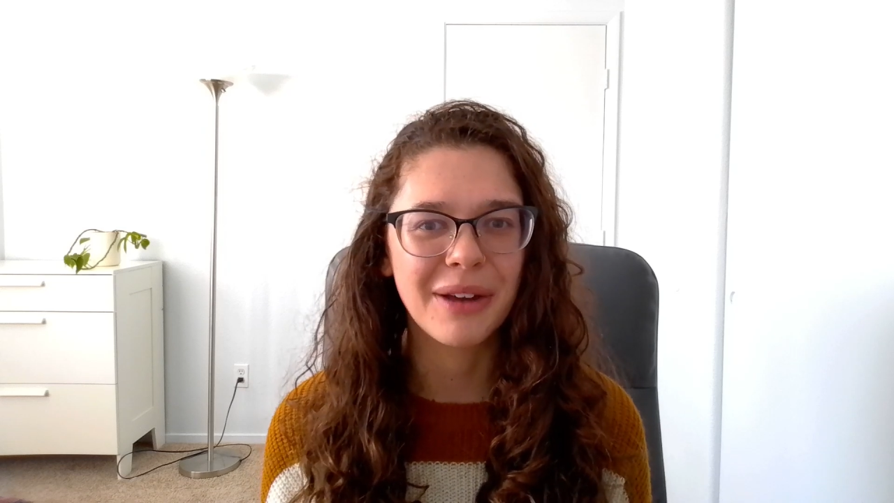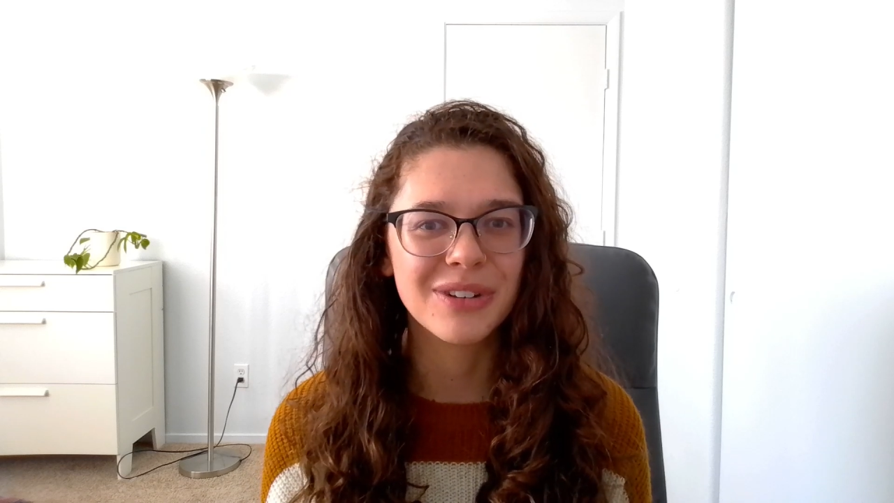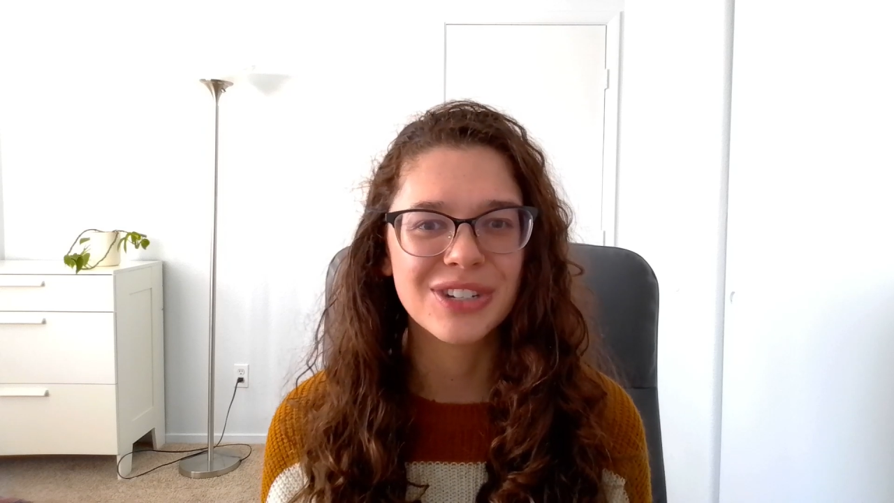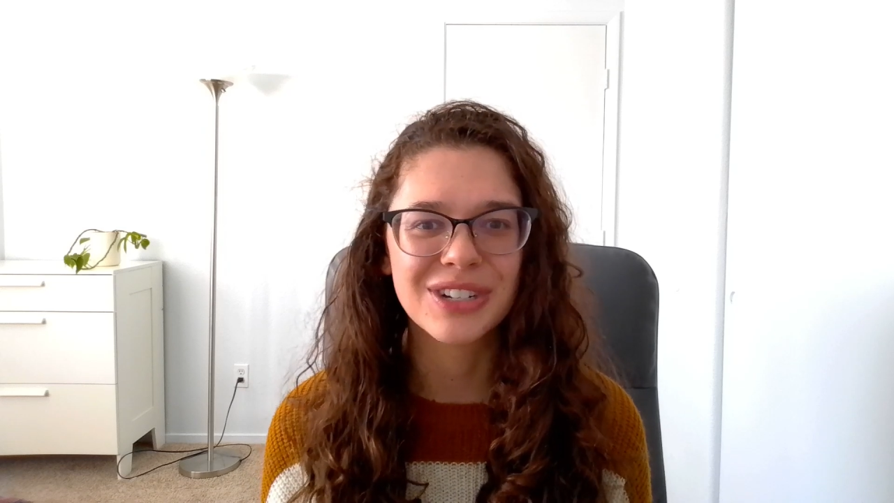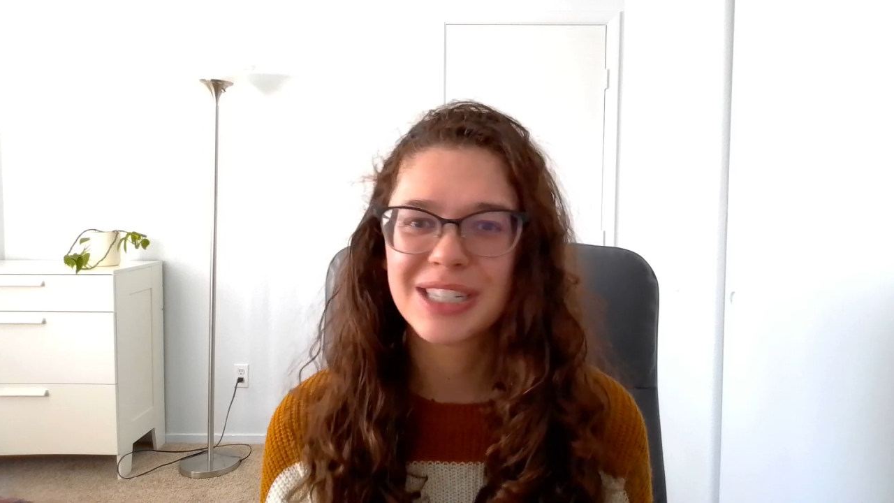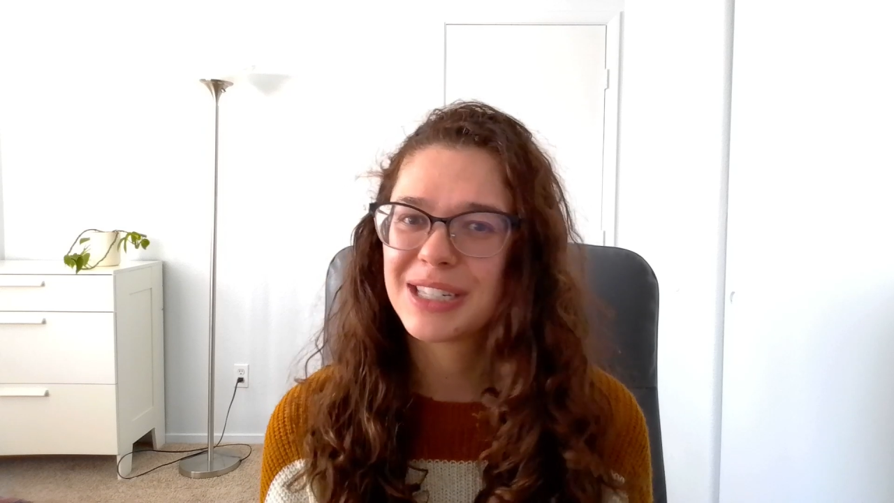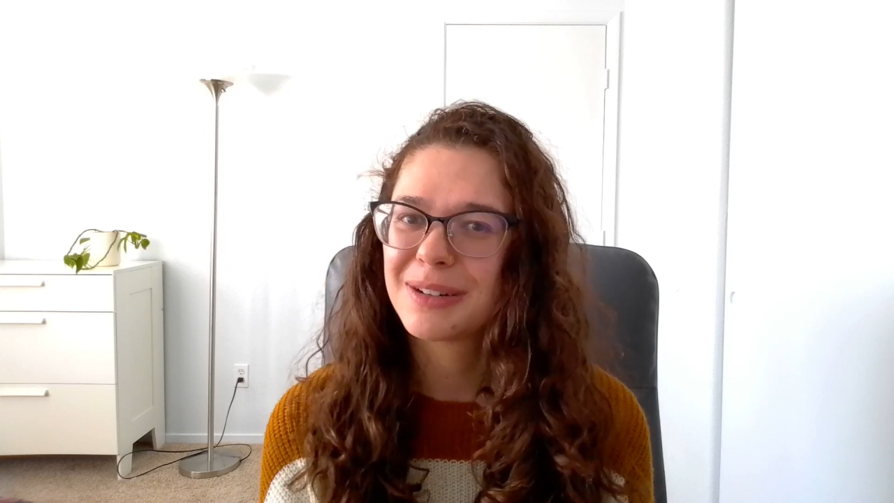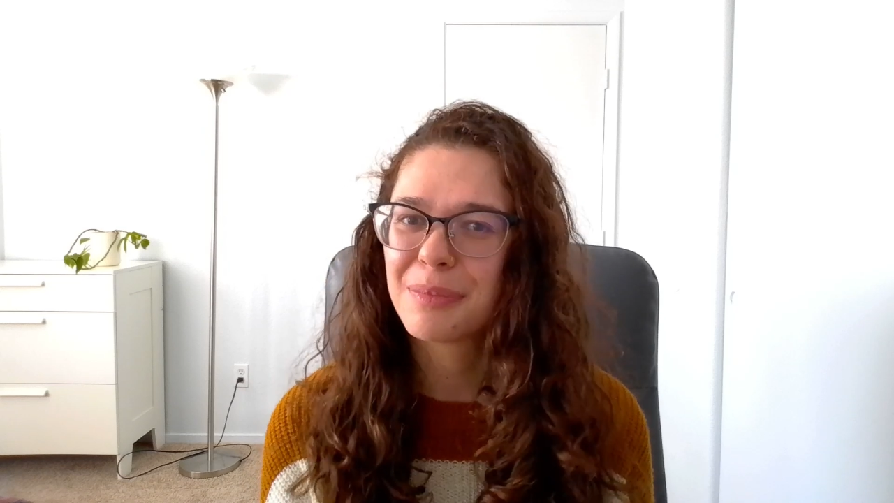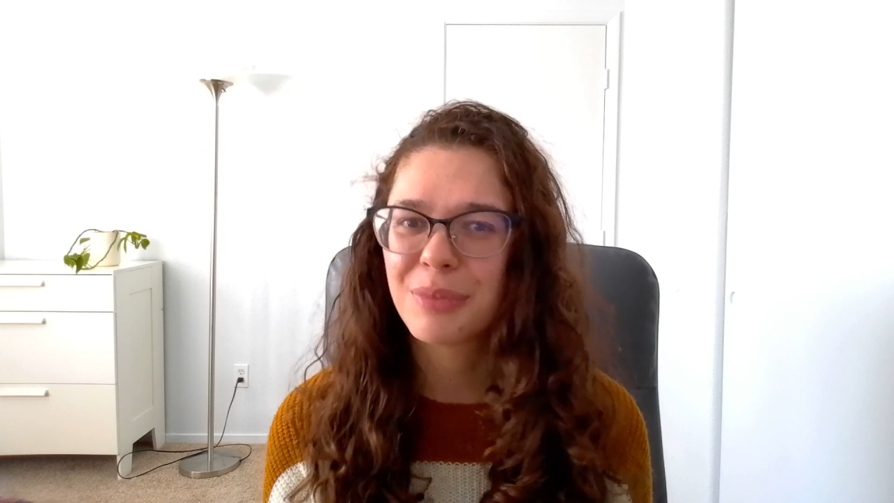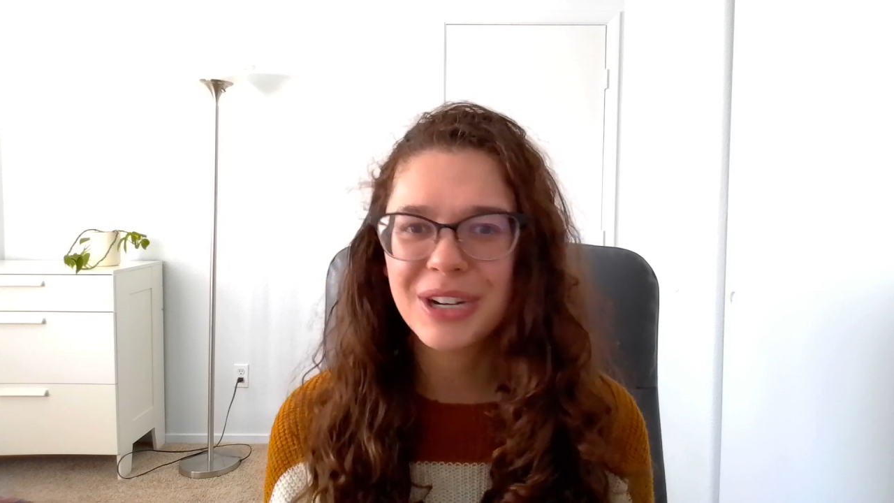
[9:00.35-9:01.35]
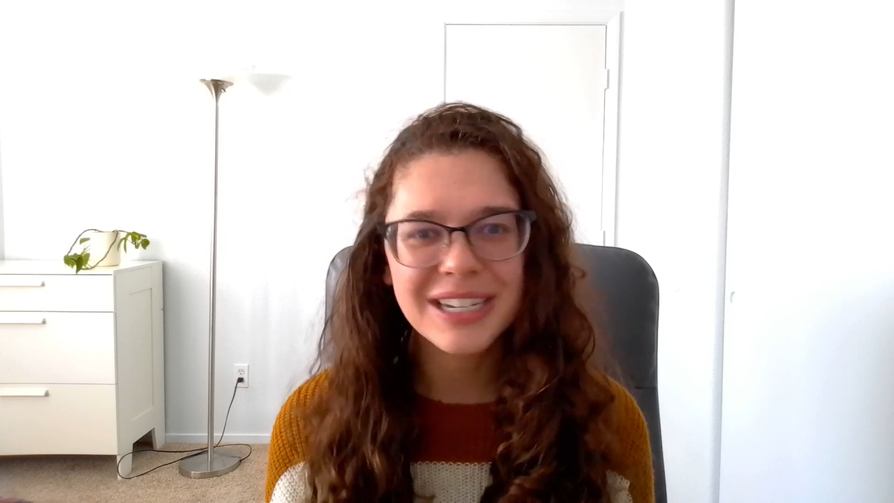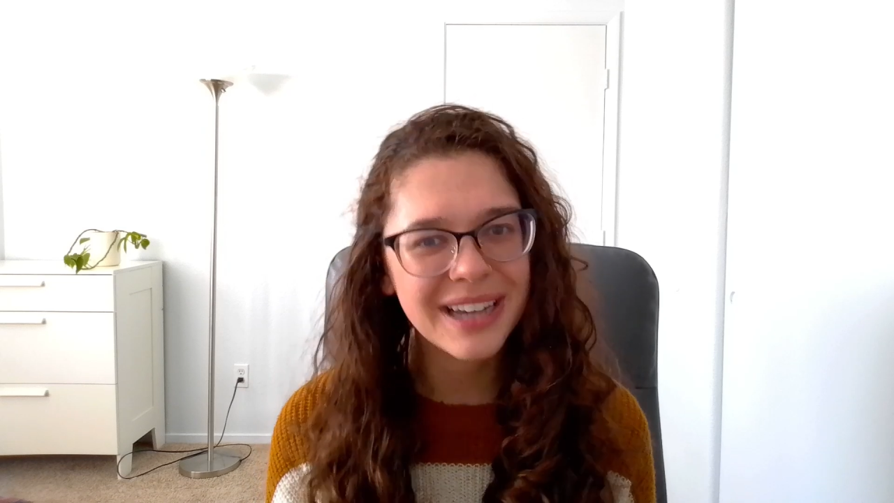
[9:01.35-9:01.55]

I was just pretty